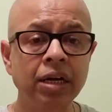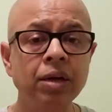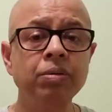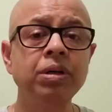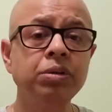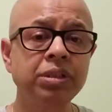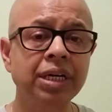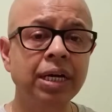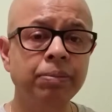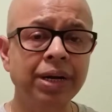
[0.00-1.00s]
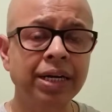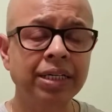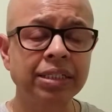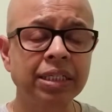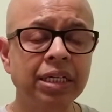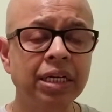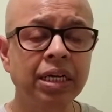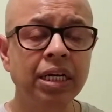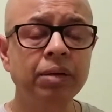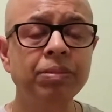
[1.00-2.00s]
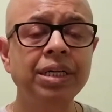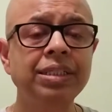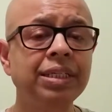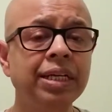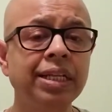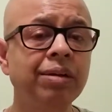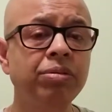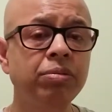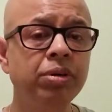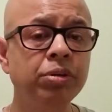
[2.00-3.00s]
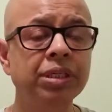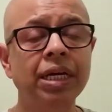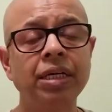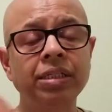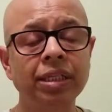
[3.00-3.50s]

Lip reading: When you start practicing, it might stay there for a few seconds,